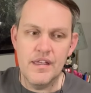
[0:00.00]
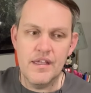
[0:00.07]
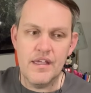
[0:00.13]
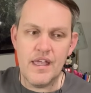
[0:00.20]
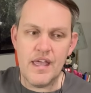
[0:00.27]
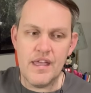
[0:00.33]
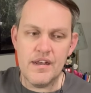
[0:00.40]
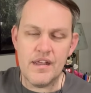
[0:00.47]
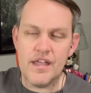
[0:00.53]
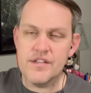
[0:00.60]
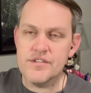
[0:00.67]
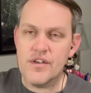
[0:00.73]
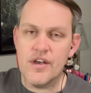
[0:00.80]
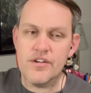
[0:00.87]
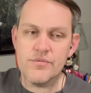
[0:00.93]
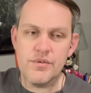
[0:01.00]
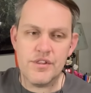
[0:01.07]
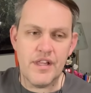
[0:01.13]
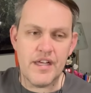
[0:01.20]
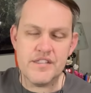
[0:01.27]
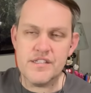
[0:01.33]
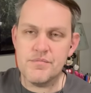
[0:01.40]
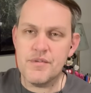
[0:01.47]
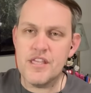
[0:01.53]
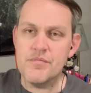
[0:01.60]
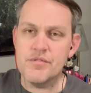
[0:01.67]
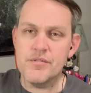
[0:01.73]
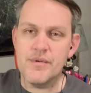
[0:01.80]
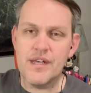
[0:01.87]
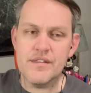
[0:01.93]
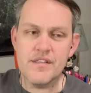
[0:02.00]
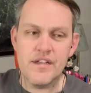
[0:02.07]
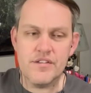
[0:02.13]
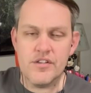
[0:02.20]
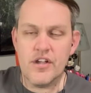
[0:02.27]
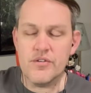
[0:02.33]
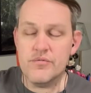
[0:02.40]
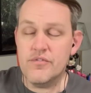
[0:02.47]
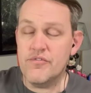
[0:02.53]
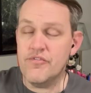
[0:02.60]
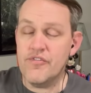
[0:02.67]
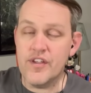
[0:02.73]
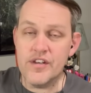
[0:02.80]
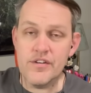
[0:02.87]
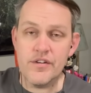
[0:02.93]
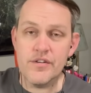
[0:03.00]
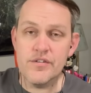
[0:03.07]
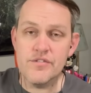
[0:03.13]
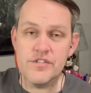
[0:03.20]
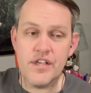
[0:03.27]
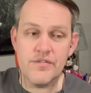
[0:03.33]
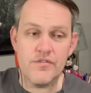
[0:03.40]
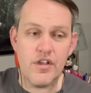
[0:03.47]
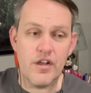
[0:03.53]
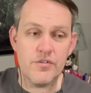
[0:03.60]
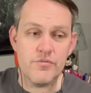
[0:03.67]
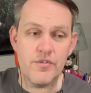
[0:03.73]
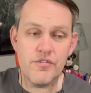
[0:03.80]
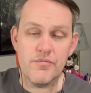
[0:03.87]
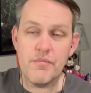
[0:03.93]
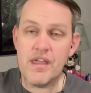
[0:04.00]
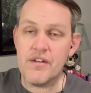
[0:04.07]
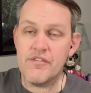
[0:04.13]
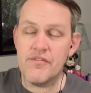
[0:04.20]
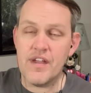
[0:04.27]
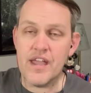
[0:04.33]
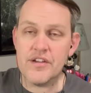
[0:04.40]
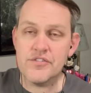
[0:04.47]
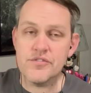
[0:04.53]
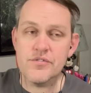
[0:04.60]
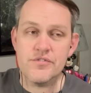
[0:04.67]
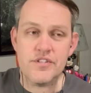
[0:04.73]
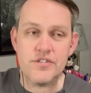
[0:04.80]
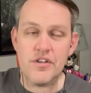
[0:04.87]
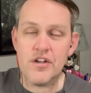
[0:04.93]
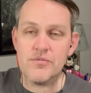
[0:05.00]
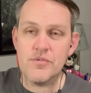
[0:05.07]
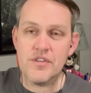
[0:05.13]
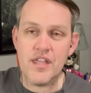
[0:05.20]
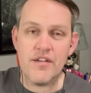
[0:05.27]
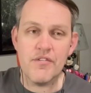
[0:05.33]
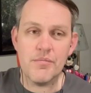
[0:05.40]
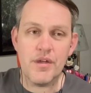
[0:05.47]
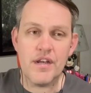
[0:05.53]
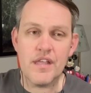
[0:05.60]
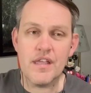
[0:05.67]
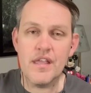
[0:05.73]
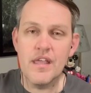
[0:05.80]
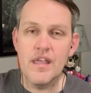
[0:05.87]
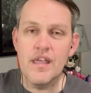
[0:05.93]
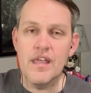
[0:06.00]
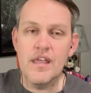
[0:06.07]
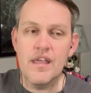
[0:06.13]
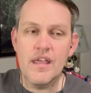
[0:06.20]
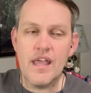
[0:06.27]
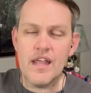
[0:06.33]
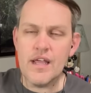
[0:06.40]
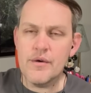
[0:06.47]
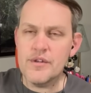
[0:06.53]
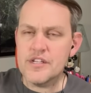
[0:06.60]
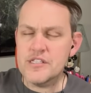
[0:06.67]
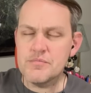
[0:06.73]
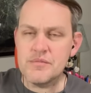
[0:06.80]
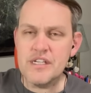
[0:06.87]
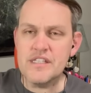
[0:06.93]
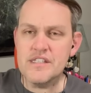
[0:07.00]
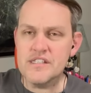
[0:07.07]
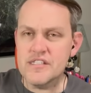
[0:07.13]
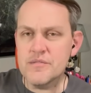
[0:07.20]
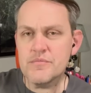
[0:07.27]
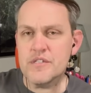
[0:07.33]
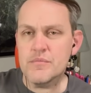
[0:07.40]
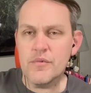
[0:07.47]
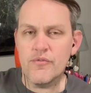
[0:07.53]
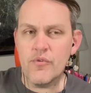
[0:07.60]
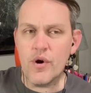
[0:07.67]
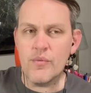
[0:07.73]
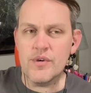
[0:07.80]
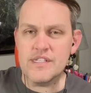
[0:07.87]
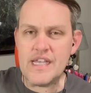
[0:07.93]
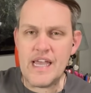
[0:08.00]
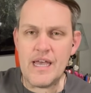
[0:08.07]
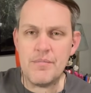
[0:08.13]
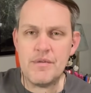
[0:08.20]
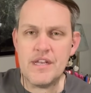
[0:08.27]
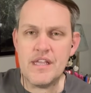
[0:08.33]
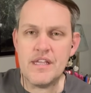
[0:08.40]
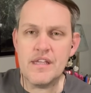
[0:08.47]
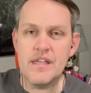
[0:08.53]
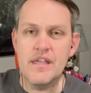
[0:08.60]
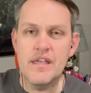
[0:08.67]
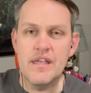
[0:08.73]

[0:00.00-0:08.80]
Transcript: And I talked with lots of people about that. I talked with vendors, I've talked with manufacturers, I talked with everybody. And I would explain the symptom of what was happening.